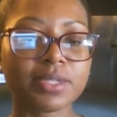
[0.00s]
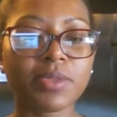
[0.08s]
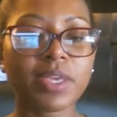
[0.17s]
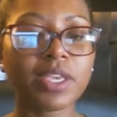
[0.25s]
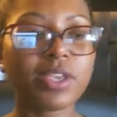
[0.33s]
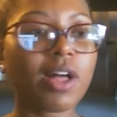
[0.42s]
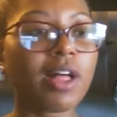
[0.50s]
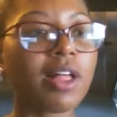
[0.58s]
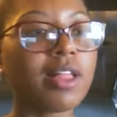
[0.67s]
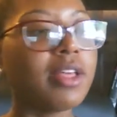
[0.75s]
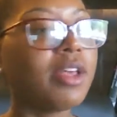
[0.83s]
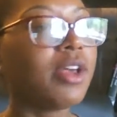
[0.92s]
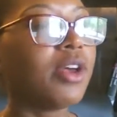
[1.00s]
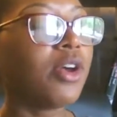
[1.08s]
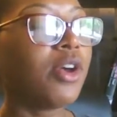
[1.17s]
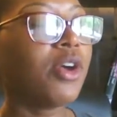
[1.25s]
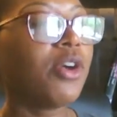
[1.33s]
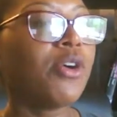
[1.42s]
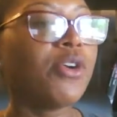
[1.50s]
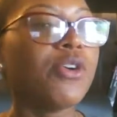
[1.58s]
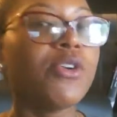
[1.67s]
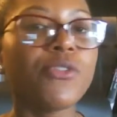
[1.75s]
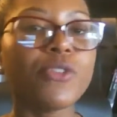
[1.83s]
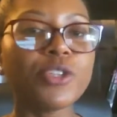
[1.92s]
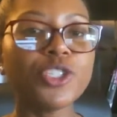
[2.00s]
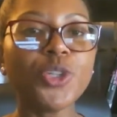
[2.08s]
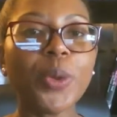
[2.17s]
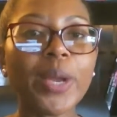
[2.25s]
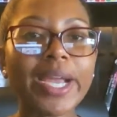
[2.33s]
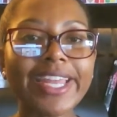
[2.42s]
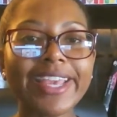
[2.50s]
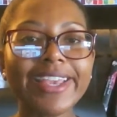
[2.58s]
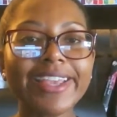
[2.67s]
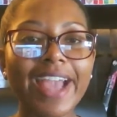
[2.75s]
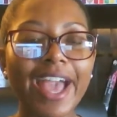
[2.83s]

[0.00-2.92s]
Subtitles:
So thank y'all for joining.